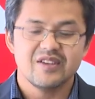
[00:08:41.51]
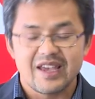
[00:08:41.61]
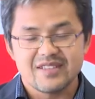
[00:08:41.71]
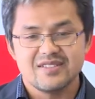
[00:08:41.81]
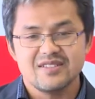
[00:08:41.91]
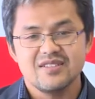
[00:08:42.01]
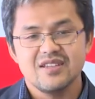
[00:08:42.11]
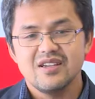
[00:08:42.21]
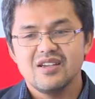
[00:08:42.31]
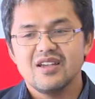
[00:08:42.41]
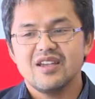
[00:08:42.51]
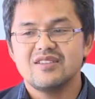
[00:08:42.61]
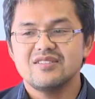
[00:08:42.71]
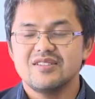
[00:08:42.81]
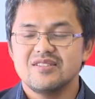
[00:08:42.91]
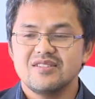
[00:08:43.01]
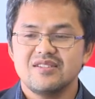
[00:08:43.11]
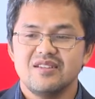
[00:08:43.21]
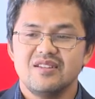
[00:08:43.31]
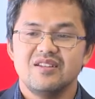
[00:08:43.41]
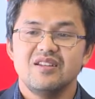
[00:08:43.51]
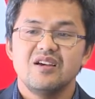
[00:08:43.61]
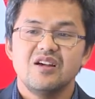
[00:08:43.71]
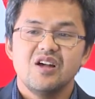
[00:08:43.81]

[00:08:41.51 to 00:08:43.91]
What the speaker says: gases exist in